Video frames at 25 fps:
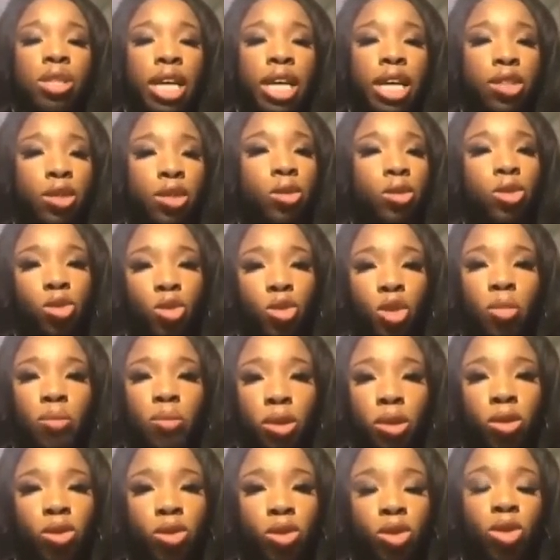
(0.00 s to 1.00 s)
that those
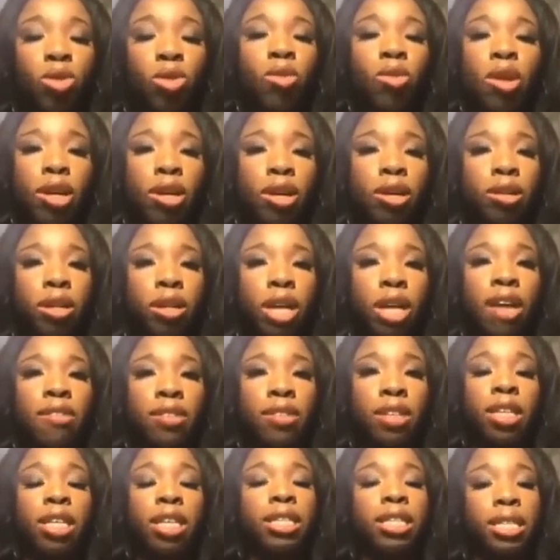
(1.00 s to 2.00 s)
criminals who are
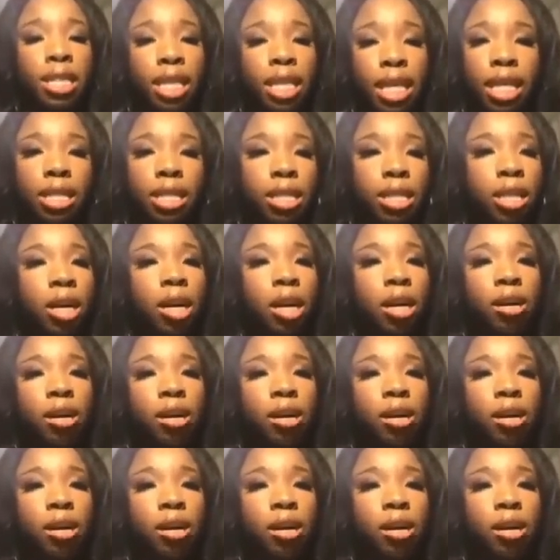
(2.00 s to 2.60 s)
having the intent